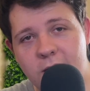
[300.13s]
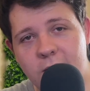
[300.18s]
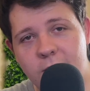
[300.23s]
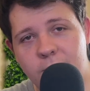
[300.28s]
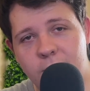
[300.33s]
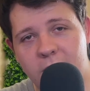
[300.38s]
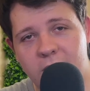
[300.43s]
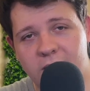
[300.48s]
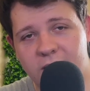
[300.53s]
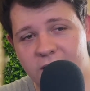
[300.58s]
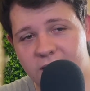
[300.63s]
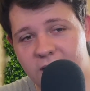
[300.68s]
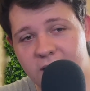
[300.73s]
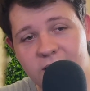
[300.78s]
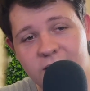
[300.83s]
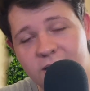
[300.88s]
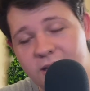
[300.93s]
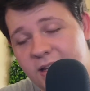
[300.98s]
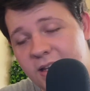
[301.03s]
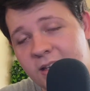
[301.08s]
But
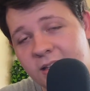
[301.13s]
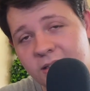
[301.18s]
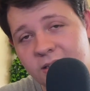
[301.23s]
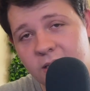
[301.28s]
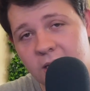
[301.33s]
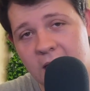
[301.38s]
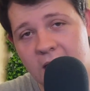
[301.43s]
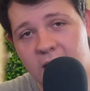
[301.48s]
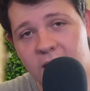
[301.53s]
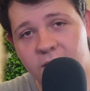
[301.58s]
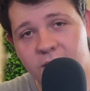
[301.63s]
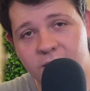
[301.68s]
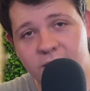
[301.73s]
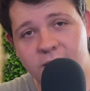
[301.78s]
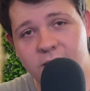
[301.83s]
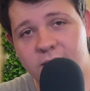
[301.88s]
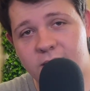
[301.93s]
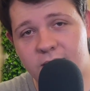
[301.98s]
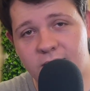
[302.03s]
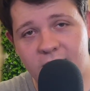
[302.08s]
this is how
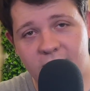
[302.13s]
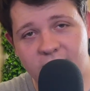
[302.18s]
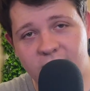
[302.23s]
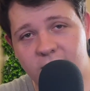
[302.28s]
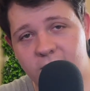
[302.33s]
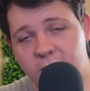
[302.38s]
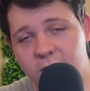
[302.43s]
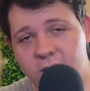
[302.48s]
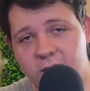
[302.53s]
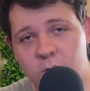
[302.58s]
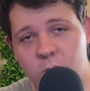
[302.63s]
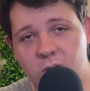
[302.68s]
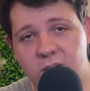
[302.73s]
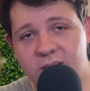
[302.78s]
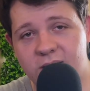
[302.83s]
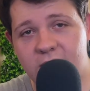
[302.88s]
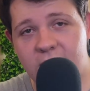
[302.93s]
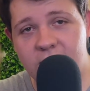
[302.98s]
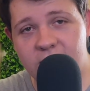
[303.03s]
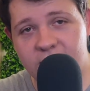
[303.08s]
this Dixon UD20
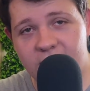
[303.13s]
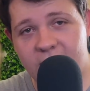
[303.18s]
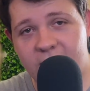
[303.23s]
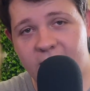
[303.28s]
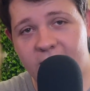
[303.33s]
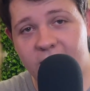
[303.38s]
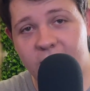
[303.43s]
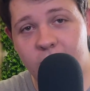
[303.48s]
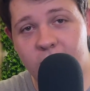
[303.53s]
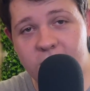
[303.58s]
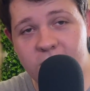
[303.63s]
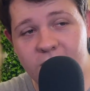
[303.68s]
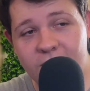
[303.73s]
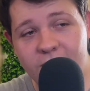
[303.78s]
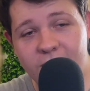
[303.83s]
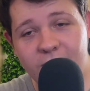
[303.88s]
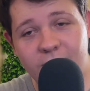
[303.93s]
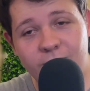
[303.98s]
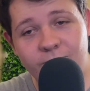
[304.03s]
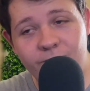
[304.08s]
sounds like, which
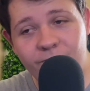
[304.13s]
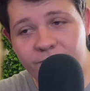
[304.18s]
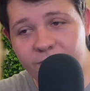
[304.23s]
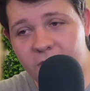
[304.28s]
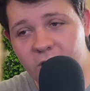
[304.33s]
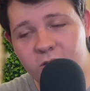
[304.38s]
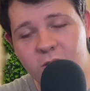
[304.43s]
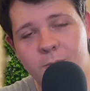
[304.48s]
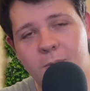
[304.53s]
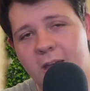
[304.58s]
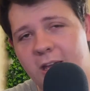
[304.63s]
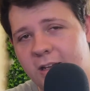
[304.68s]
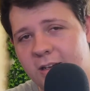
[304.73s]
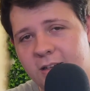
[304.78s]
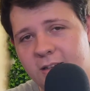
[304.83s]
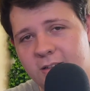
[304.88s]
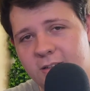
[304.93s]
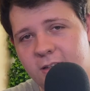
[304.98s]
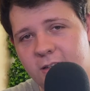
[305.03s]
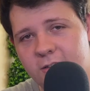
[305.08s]
is not too bad.
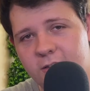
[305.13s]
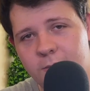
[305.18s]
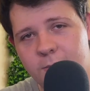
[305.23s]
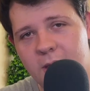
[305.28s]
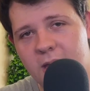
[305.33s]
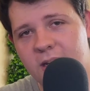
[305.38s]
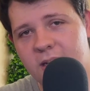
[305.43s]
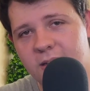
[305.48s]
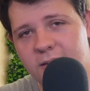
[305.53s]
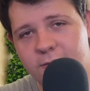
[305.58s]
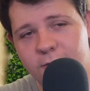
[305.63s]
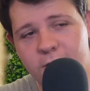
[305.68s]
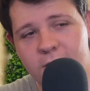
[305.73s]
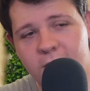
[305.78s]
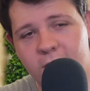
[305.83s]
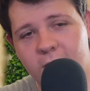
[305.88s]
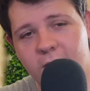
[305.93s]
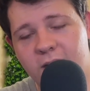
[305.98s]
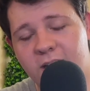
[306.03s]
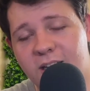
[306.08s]
It's not too bad, it's really
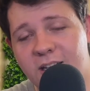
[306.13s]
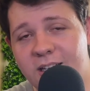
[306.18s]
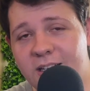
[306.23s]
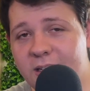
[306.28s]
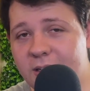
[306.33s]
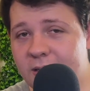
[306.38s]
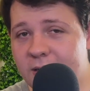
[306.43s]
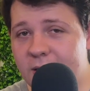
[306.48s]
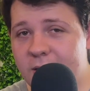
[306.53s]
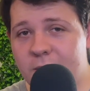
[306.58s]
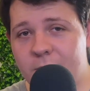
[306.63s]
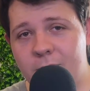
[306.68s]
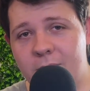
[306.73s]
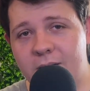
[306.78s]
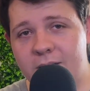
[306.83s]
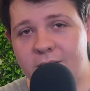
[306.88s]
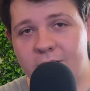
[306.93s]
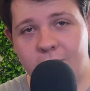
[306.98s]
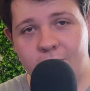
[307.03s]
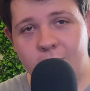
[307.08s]
good.
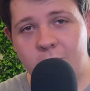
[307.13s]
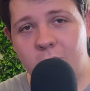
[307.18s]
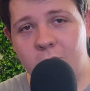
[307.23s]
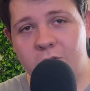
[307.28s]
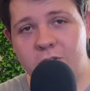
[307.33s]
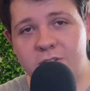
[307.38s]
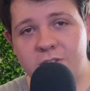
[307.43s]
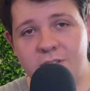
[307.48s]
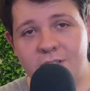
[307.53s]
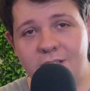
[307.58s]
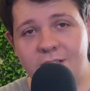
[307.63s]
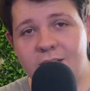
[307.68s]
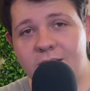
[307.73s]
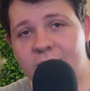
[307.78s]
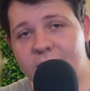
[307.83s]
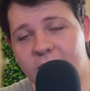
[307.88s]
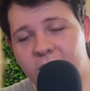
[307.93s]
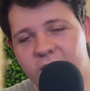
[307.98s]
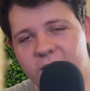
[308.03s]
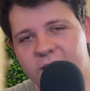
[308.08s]
But of course,
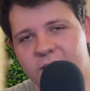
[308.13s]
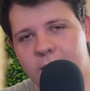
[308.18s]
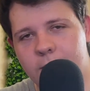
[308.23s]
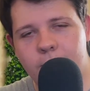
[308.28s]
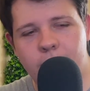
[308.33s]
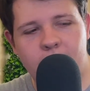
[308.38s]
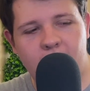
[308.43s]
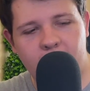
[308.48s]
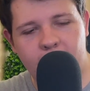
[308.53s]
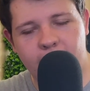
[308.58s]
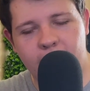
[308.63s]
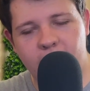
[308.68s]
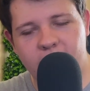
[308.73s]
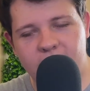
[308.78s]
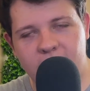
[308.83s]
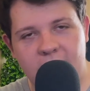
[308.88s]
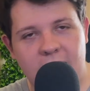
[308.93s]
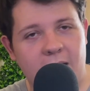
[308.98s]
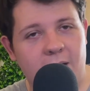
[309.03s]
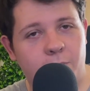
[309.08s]
there are some microphones
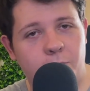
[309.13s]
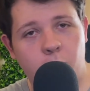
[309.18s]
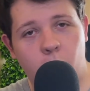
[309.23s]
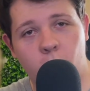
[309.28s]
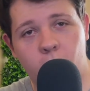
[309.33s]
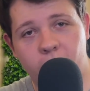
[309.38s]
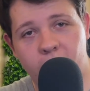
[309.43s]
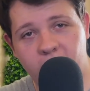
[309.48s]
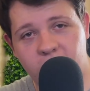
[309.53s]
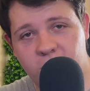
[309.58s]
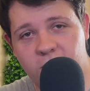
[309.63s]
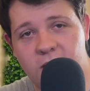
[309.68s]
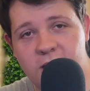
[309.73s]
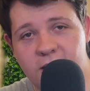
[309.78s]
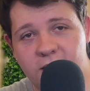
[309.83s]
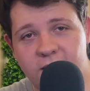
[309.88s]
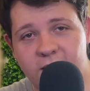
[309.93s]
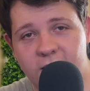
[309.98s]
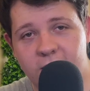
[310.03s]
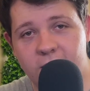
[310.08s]
that have more
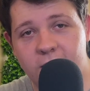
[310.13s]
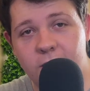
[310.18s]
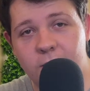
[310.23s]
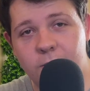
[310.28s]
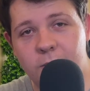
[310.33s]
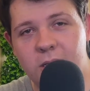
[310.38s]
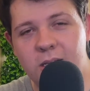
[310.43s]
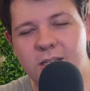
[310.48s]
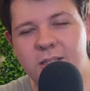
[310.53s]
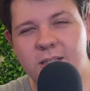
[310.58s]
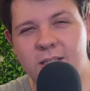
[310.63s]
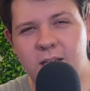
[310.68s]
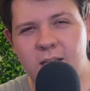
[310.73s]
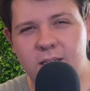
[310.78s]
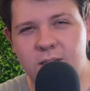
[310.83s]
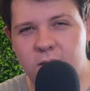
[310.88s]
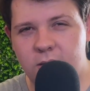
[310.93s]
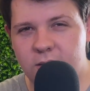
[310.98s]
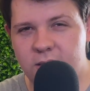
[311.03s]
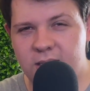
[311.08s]
functionality. But let's get
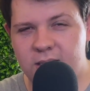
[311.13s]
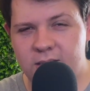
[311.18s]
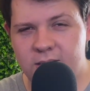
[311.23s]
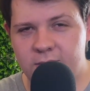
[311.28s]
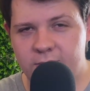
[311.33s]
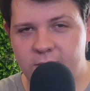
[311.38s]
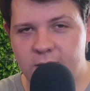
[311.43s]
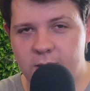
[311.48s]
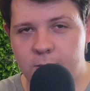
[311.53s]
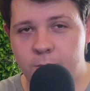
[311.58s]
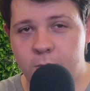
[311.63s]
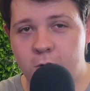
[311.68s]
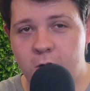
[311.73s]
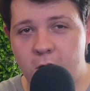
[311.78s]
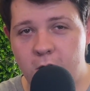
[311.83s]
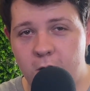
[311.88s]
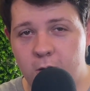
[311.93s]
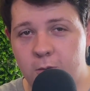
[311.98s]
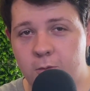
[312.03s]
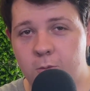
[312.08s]
to the Sfera
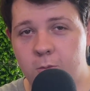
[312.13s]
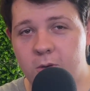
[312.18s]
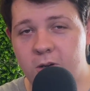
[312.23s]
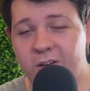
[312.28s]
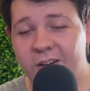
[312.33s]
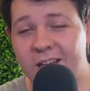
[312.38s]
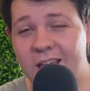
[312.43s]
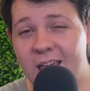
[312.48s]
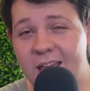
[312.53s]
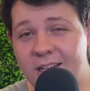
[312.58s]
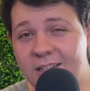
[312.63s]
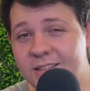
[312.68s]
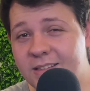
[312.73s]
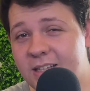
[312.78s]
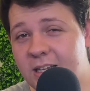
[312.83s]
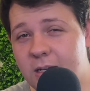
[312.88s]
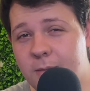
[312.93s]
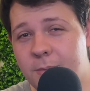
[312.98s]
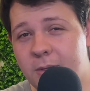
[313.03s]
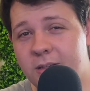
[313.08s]
Pro, where it can
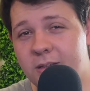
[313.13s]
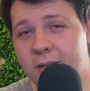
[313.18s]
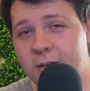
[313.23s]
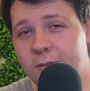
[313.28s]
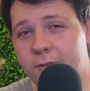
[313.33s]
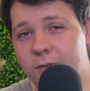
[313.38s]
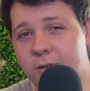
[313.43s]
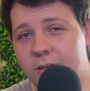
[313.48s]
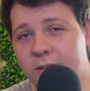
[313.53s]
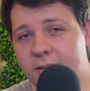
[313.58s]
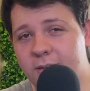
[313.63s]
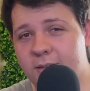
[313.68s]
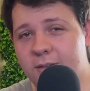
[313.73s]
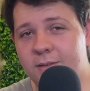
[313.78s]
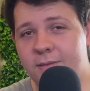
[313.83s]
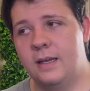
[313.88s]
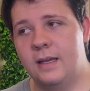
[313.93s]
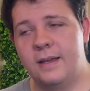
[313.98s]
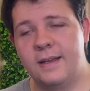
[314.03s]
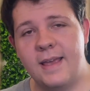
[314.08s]
sound a bit different.
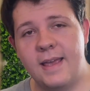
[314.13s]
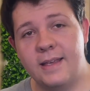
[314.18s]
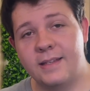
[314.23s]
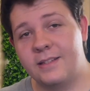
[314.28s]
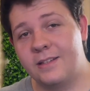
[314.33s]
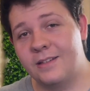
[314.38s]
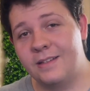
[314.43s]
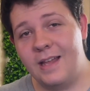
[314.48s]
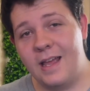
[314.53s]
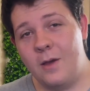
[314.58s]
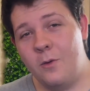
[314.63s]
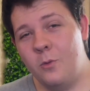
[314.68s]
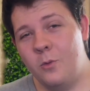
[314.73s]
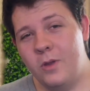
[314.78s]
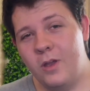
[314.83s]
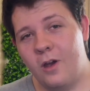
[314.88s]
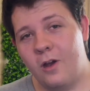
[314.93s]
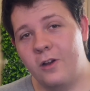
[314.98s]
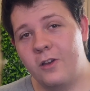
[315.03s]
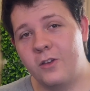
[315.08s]
Okay, so now we
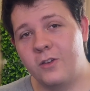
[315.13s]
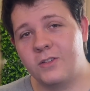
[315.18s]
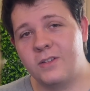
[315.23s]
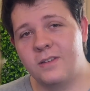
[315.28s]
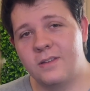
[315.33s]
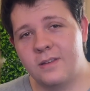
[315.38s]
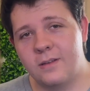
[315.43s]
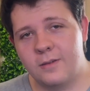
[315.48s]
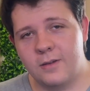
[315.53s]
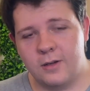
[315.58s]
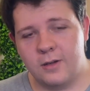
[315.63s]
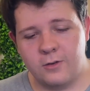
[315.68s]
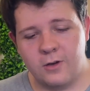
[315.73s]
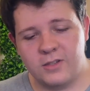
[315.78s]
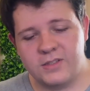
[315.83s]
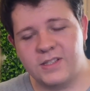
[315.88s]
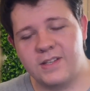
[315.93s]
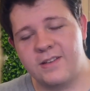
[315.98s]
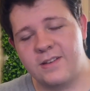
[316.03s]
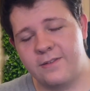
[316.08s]
are using the Arozzi
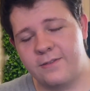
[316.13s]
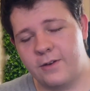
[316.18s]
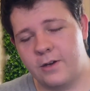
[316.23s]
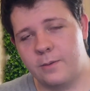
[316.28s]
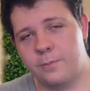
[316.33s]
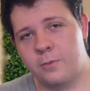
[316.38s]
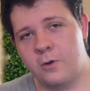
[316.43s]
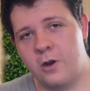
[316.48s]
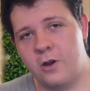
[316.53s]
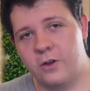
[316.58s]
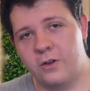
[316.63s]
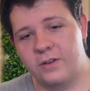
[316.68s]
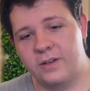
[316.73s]
Sfera Pro.